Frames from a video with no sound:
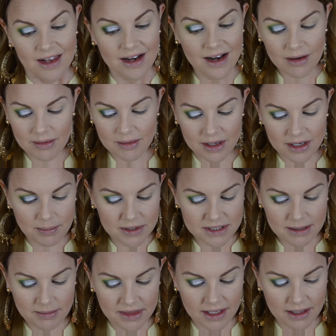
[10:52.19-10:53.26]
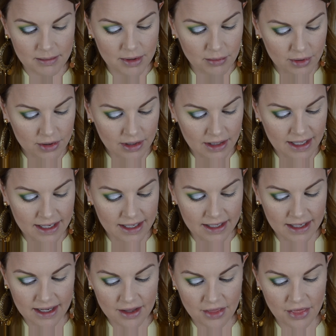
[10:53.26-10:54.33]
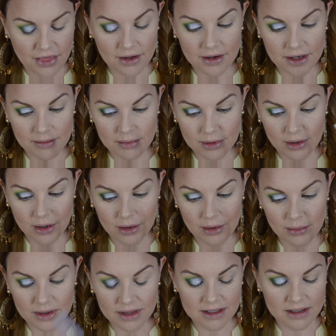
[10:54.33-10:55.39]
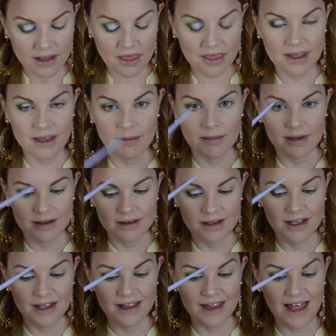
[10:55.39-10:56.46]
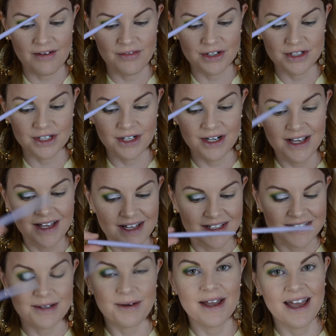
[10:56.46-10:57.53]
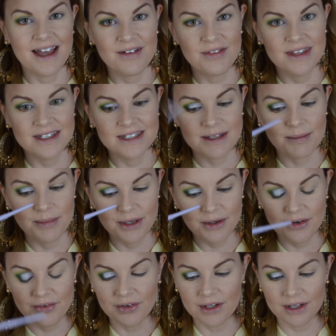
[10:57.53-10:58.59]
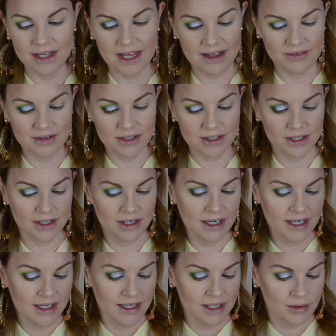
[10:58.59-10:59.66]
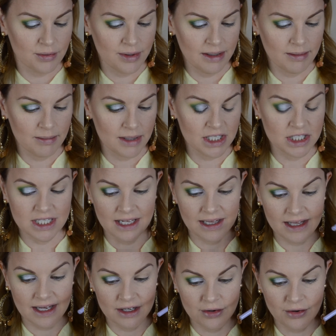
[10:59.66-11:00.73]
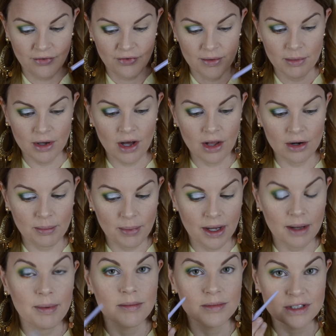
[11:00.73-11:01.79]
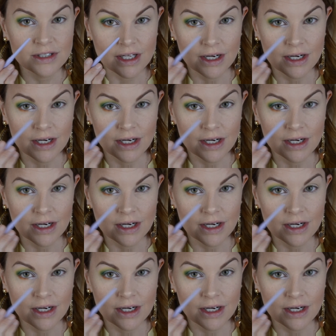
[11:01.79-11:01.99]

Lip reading: Now I'm going to put something in my waterline. I thought I would go with the theme lavender. So I have this beautiful lavender cream gel liner from Colourpop. I'm just